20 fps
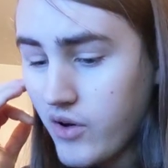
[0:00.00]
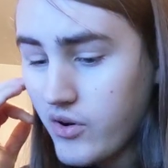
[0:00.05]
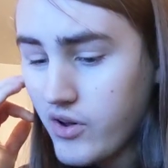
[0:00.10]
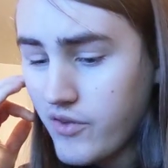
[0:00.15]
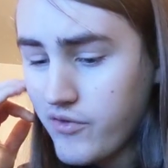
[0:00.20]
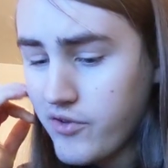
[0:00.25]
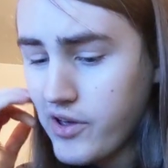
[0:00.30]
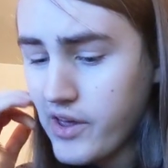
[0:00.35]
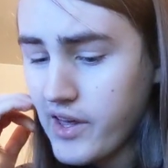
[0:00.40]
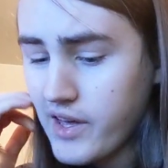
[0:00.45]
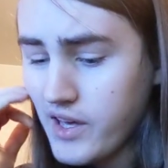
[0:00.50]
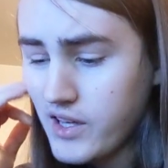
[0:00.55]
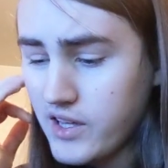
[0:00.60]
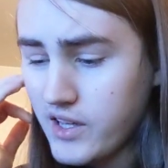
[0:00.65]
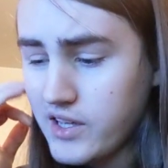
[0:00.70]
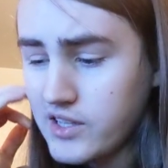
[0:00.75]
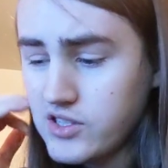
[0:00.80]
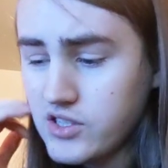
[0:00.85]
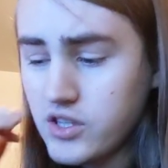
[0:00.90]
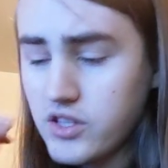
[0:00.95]
I'll definitely get
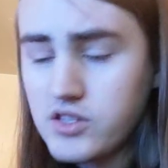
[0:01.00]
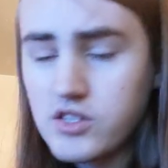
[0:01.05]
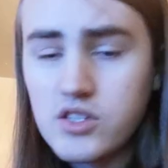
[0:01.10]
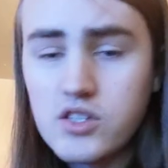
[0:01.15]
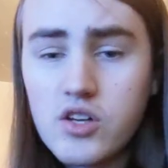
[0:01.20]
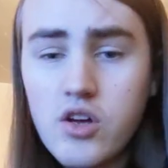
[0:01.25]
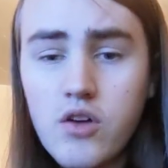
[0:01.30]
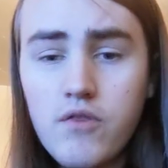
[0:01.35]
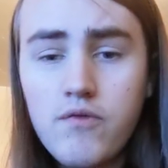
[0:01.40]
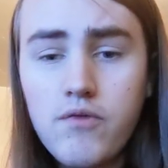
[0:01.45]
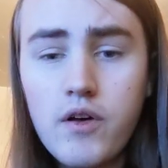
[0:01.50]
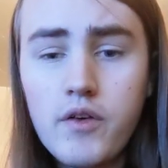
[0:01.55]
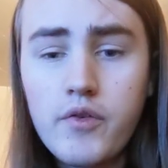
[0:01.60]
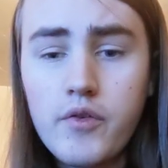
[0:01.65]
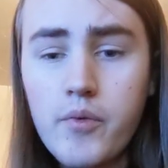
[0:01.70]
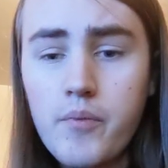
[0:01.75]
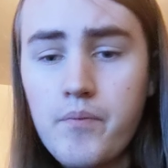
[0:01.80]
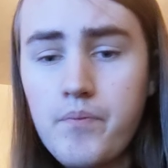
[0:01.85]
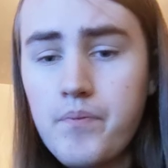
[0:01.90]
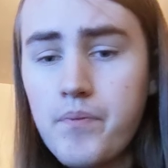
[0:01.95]
it. it's it's a good
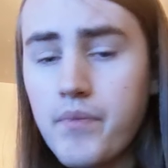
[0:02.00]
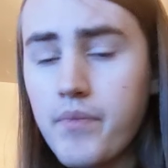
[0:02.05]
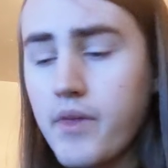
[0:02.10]
flavor,